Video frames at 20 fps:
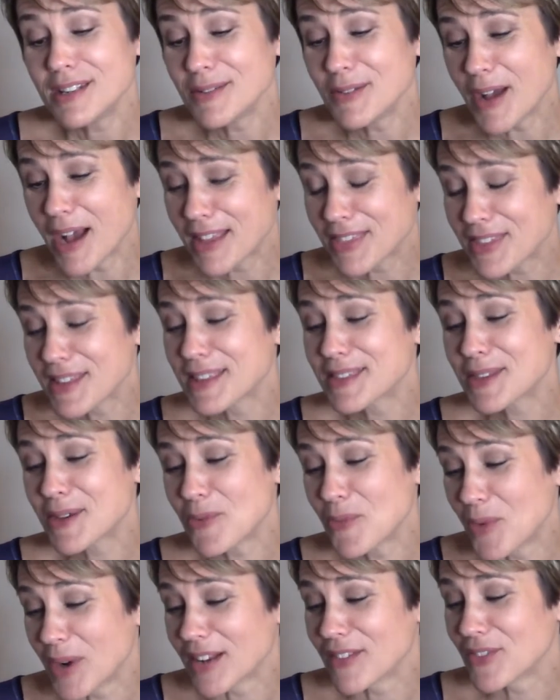I think that
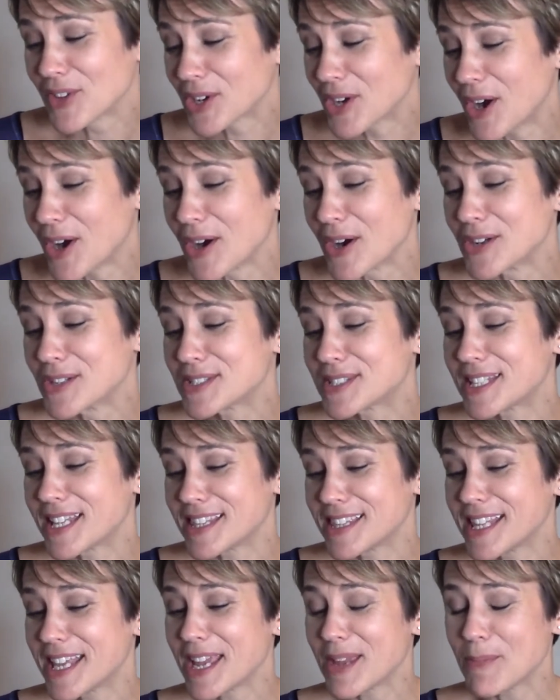one of the cards
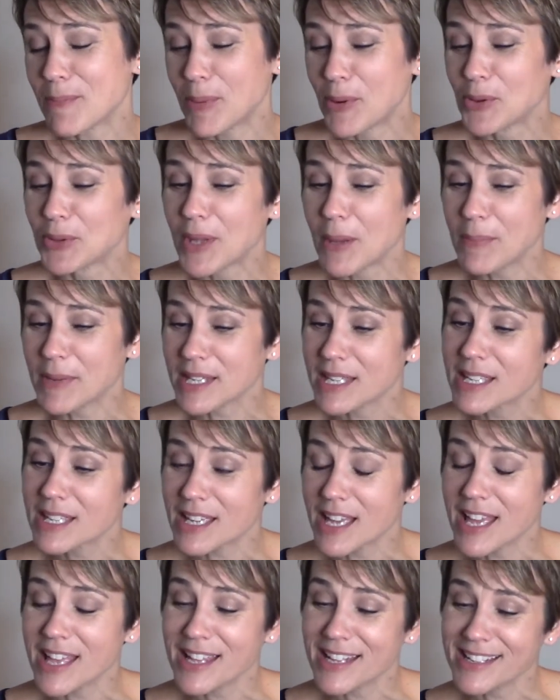that they pulled up and
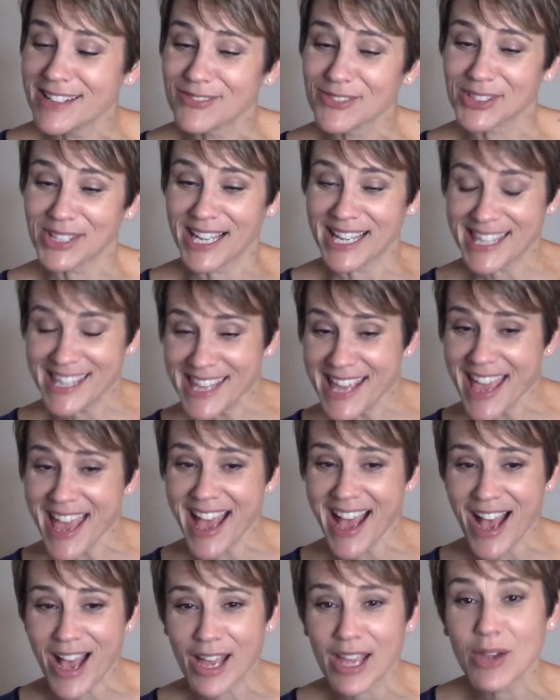and were like,
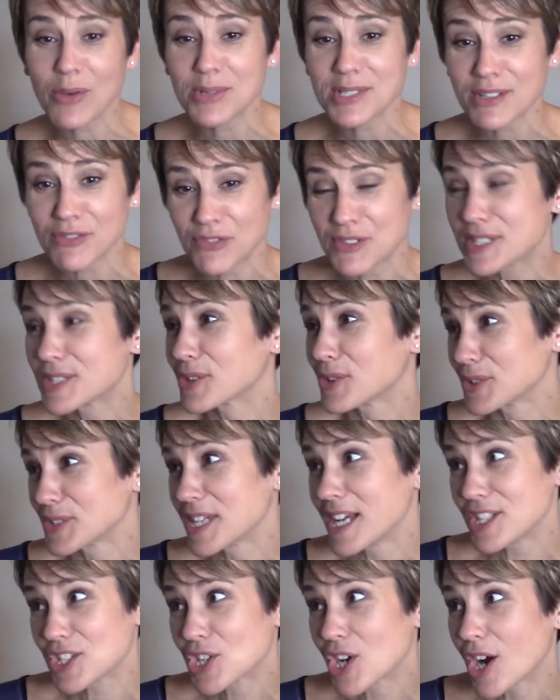"Yeah, it was a physical
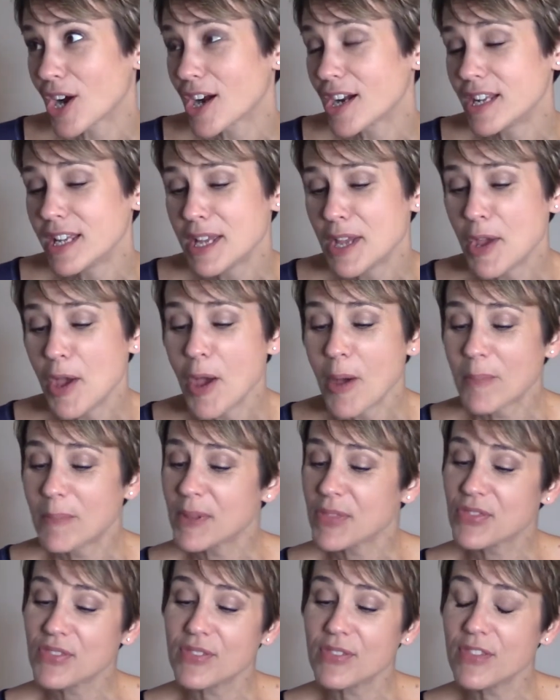touch card." Mm-hmm.
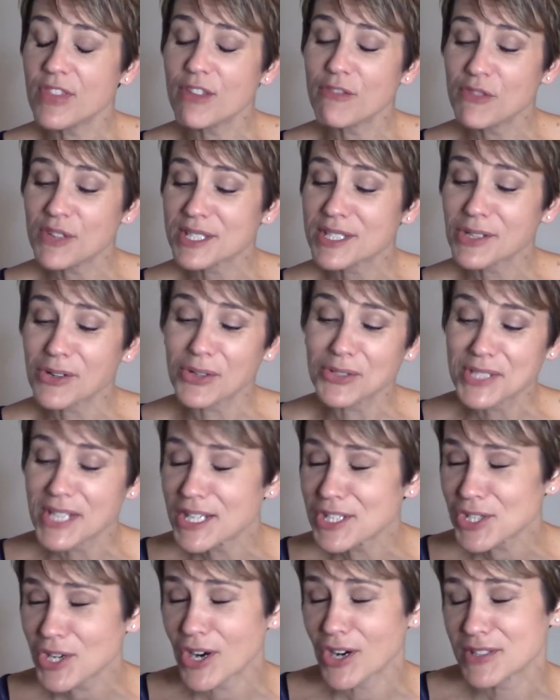But the physical
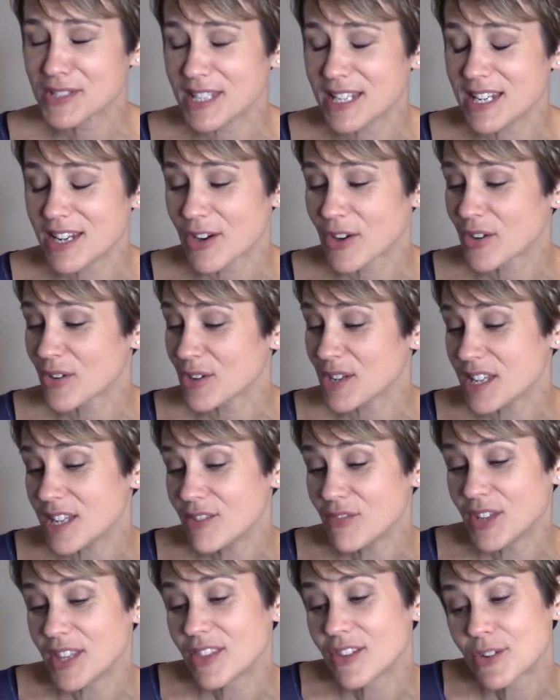touch cards in here,
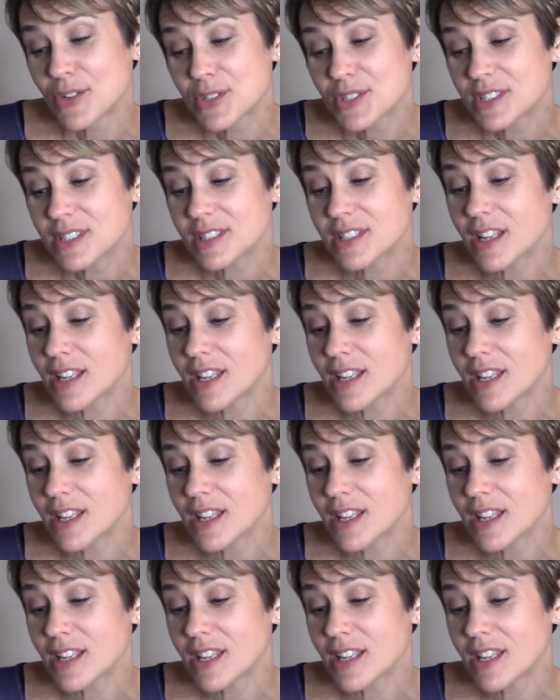even there's